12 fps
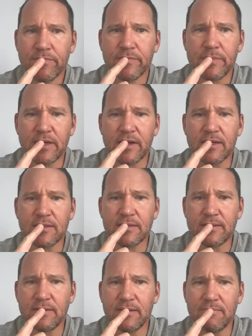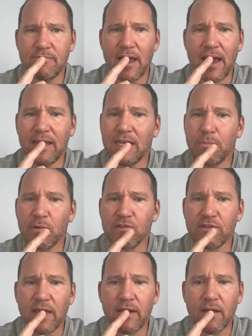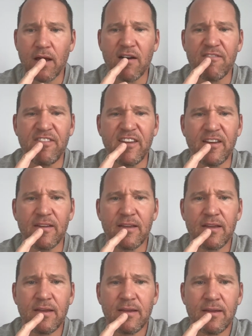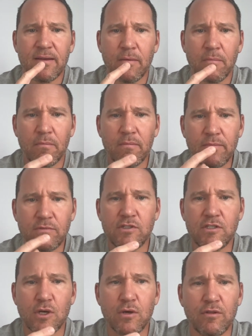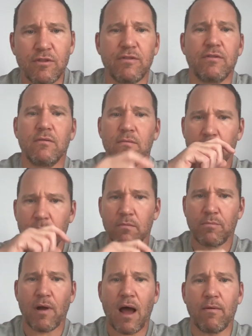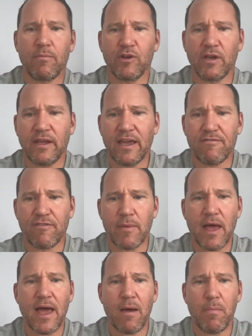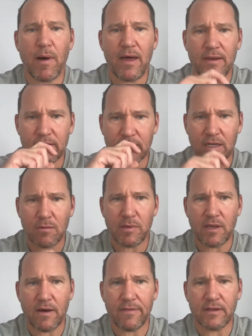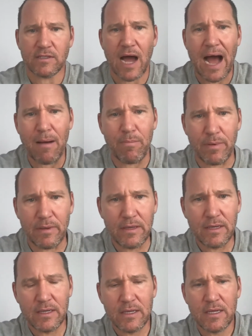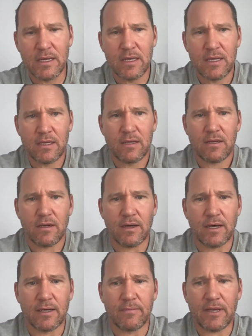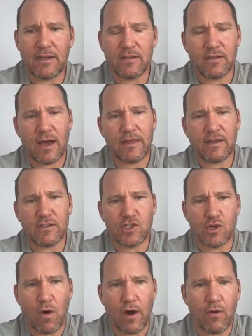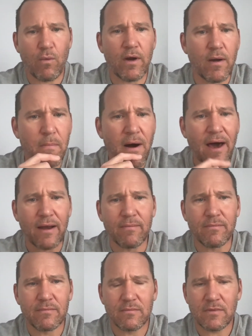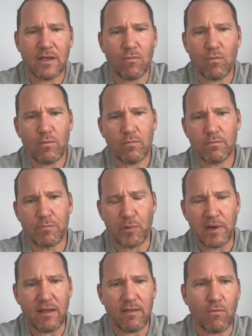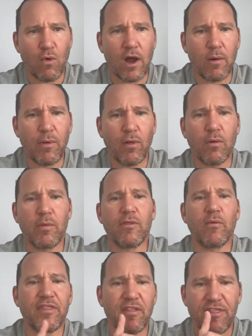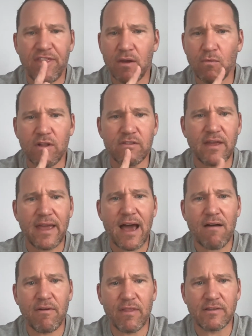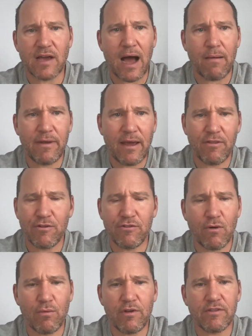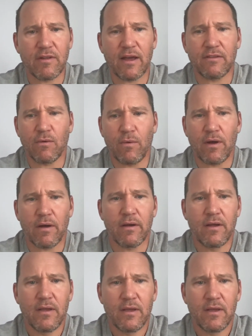because 90% of the tooth problem you're going to get from a headbutt is going to be on the top. I think it's too hard to wear a bottom and breathe in water polo. But with the thin ones they have on the top now, there's no reason not to wear